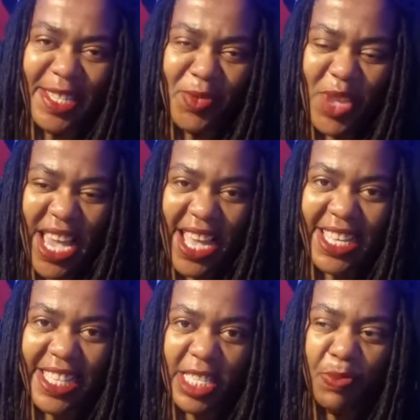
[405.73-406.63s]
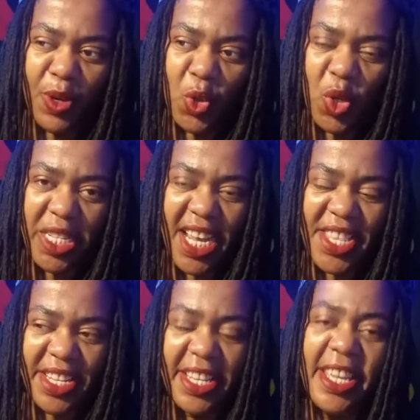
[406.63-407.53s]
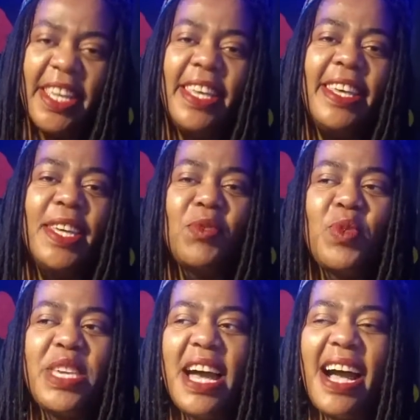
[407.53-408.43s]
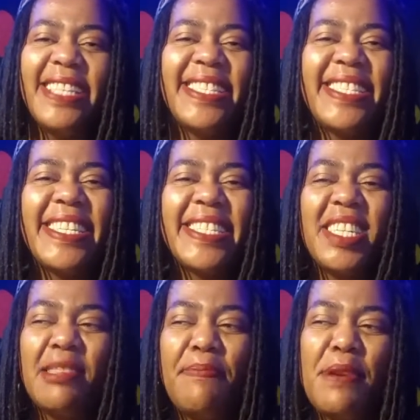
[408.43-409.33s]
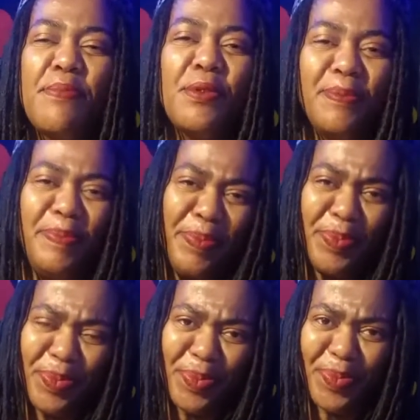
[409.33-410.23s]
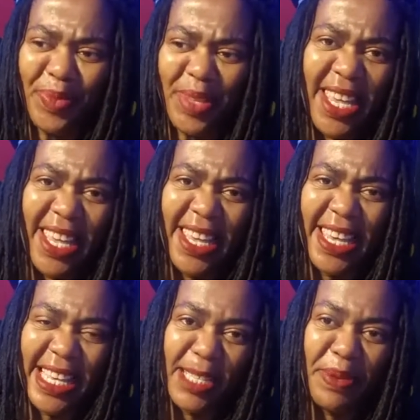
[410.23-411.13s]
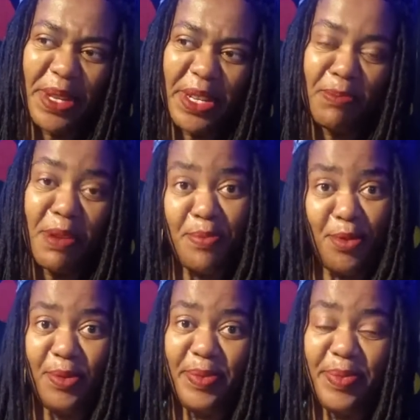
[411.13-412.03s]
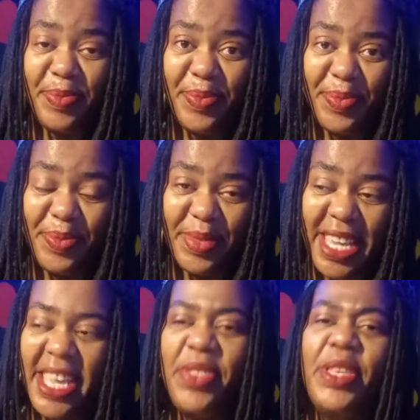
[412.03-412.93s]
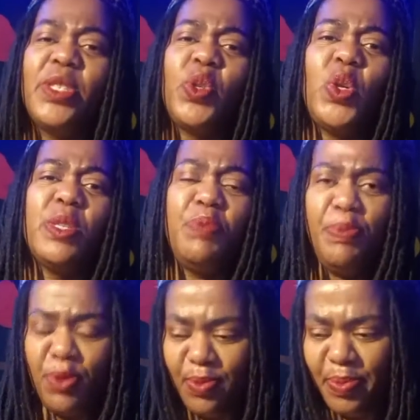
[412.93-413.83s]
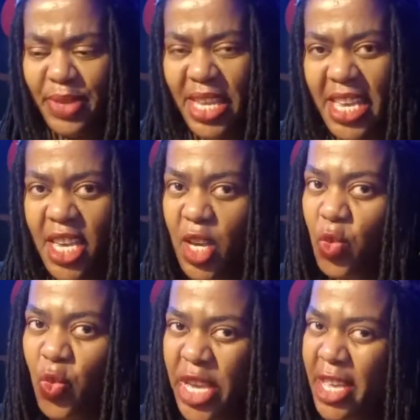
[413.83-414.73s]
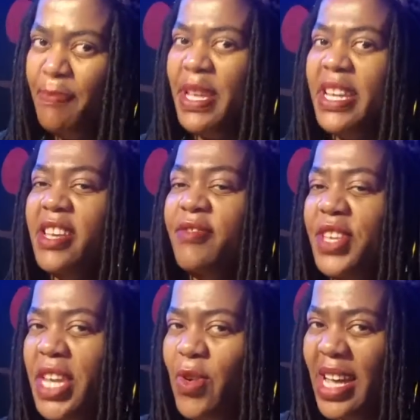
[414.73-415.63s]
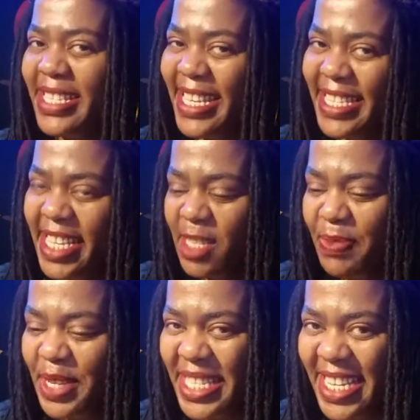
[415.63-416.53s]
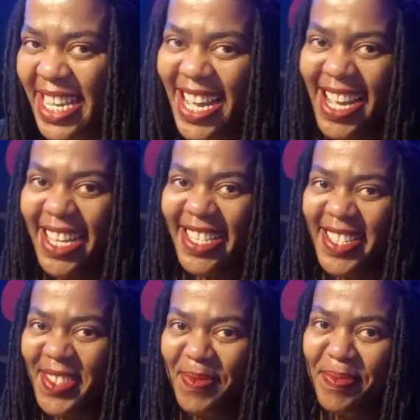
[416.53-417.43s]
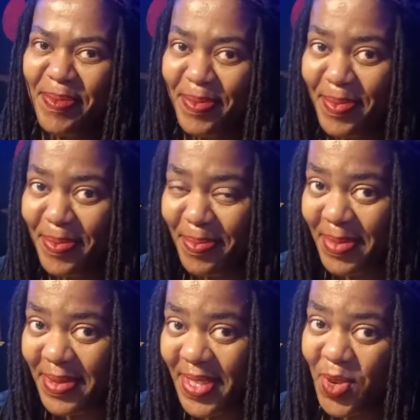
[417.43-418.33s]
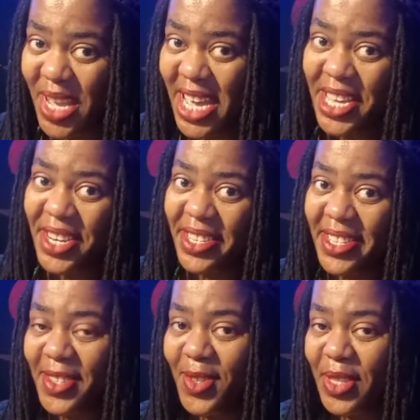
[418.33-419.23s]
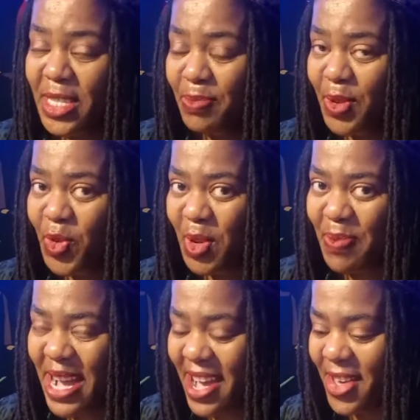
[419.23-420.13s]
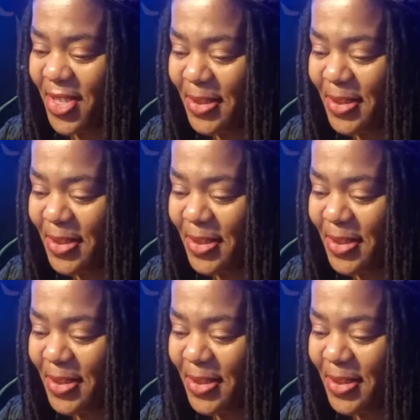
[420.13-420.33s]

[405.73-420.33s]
we are in the spiritual channel, we are ancestors people, spirits people, the source people. We believe in our ancestor spirits and guides to guide us on the spiritual path.